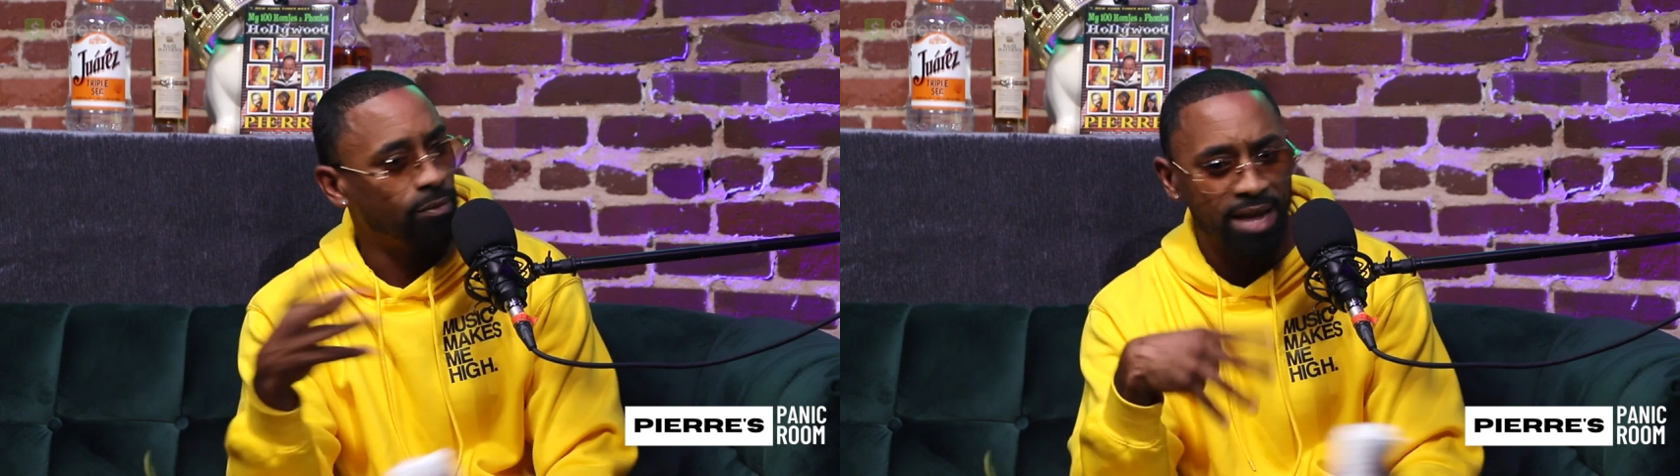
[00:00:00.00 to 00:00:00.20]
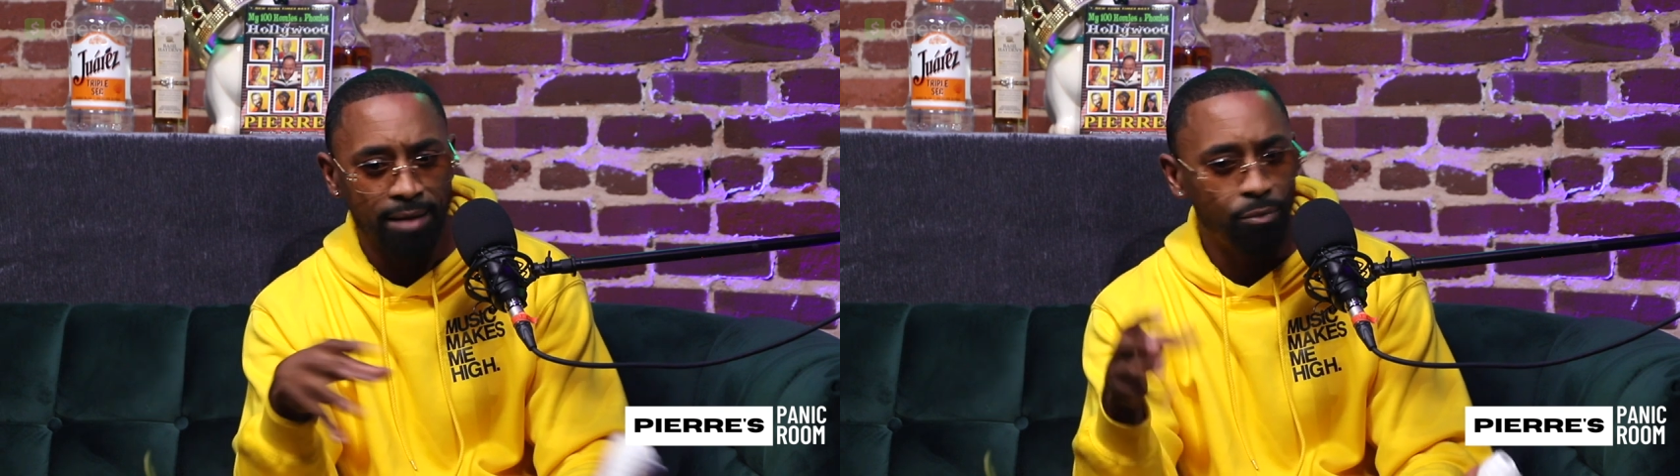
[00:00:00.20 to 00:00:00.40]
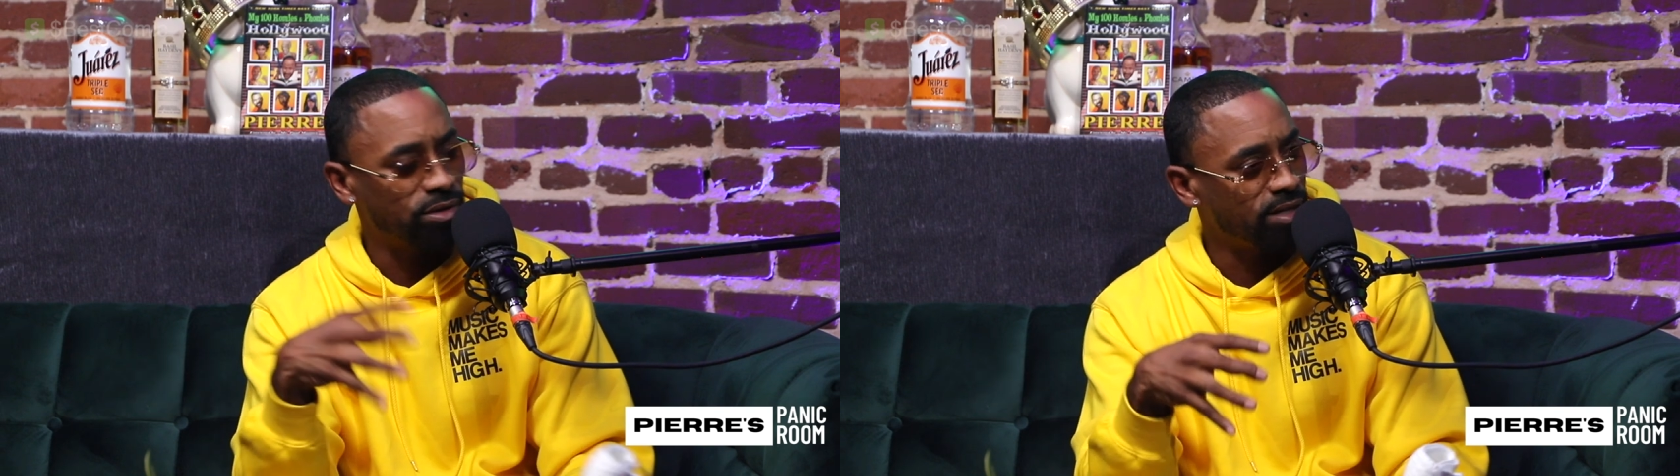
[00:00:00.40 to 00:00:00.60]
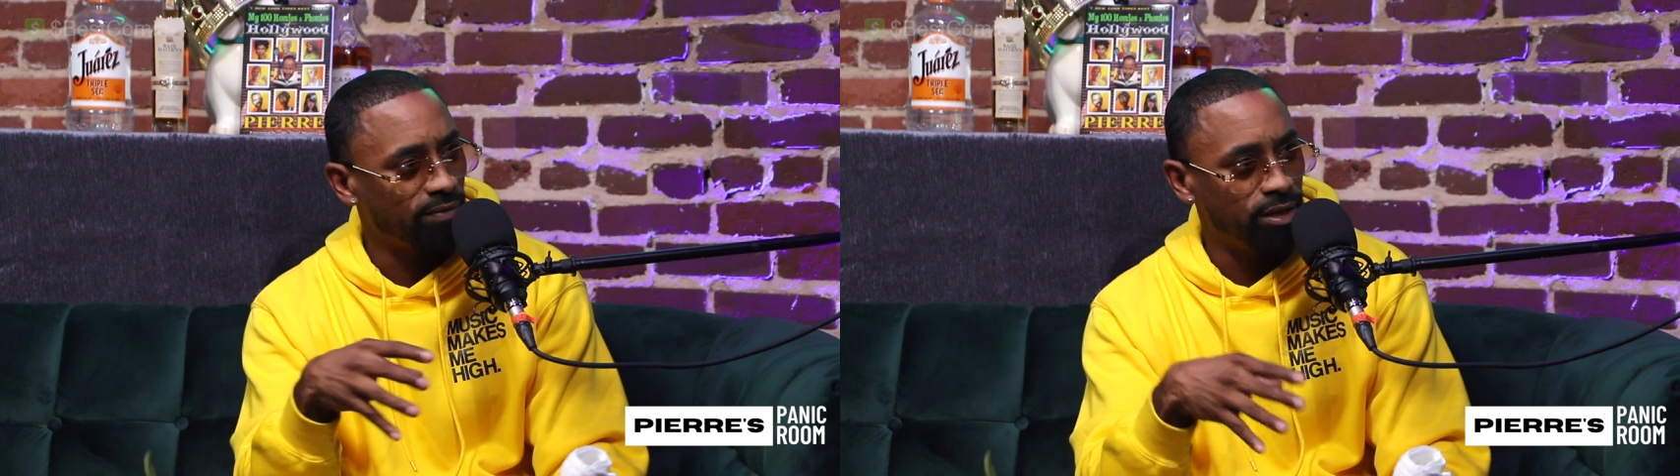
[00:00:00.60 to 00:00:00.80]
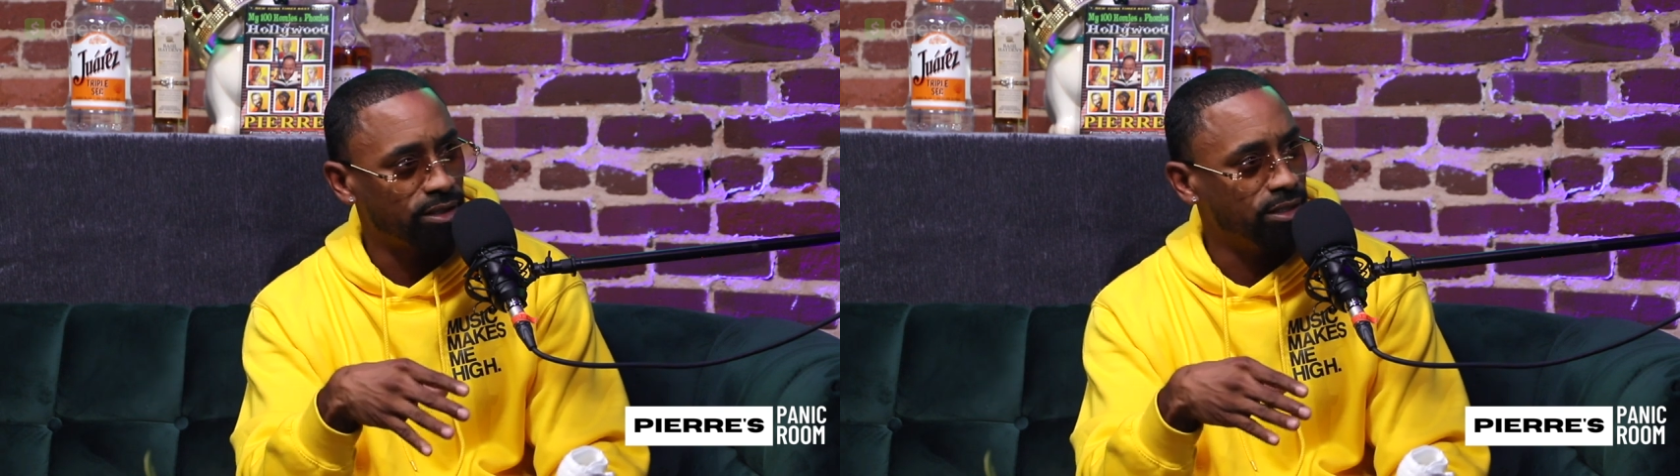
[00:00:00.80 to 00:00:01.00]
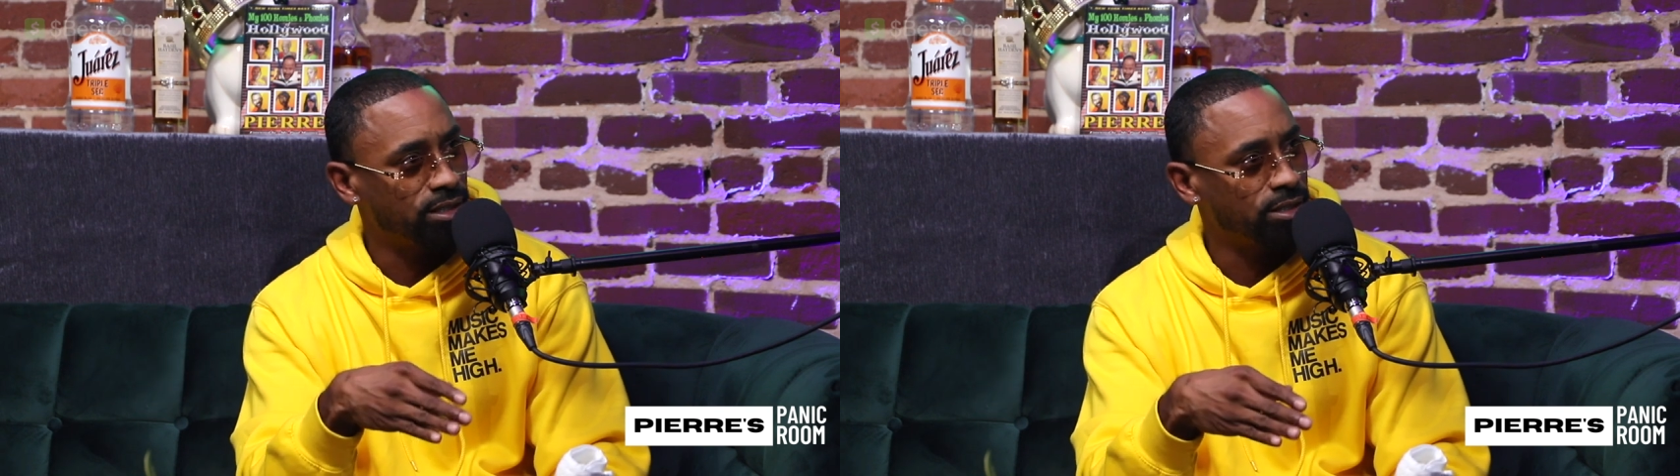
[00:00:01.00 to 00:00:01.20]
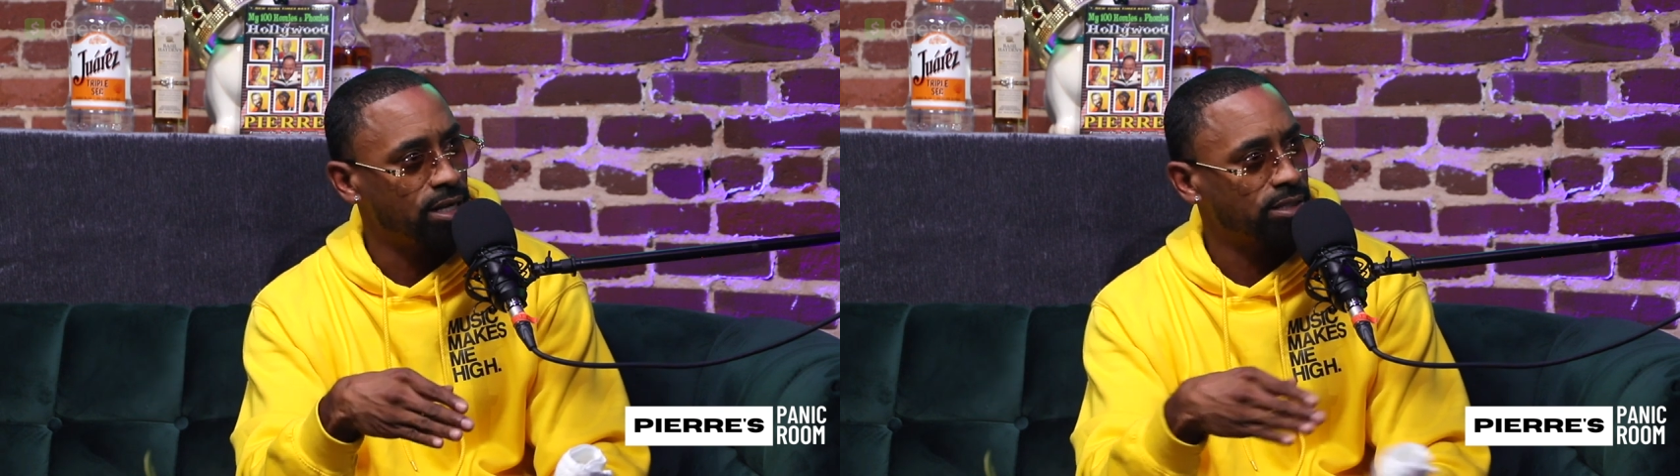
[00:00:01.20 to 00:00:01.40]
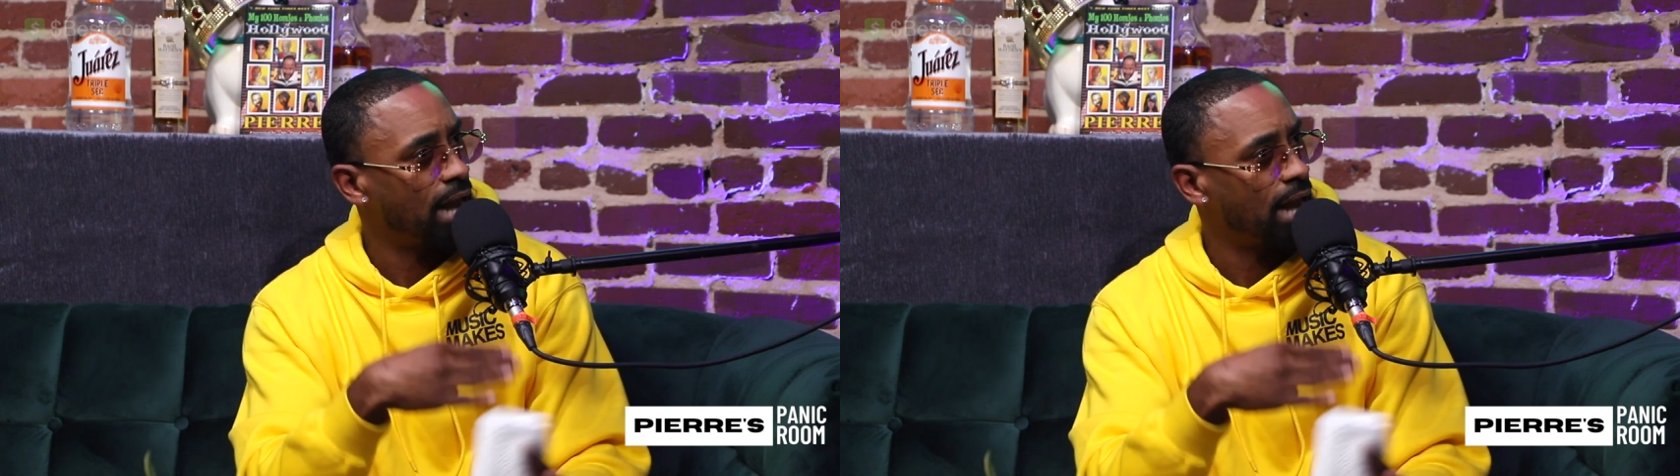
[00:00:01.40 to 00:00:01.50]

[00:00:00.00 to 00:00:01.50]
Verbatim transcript: and we had more stuff to discuss.